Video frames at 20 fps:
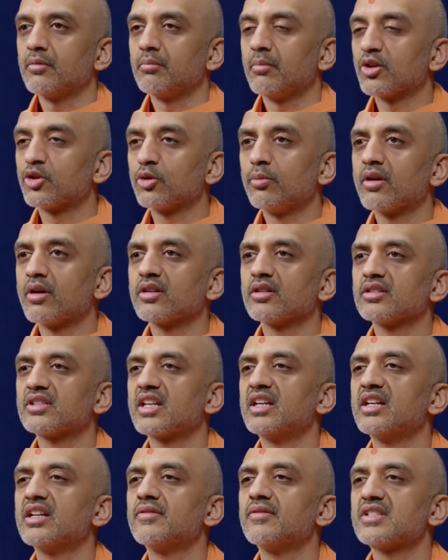Madhu
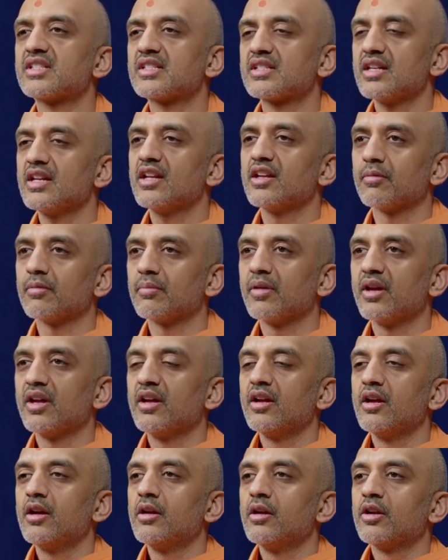didn't even see him.
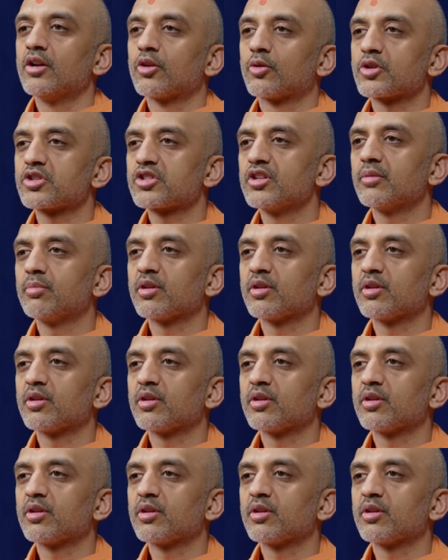Krishna